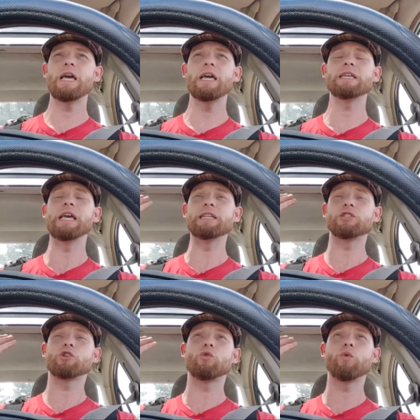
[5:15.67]
It
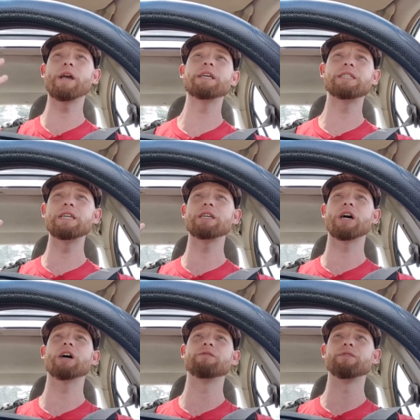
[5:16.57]
gets crazy
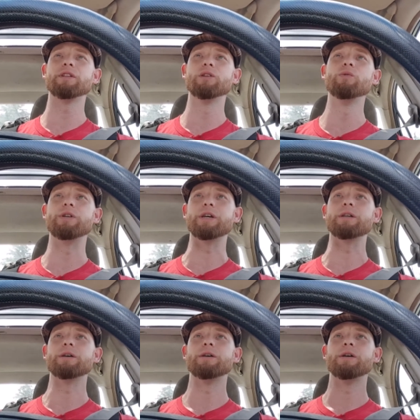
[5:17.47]

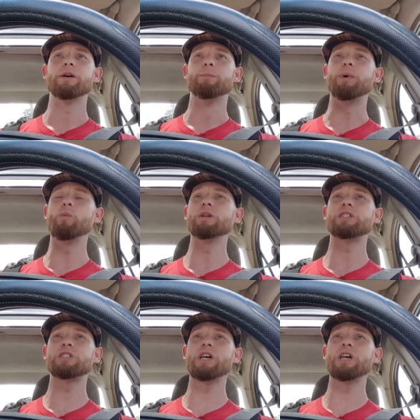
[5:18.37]
convoluted. But what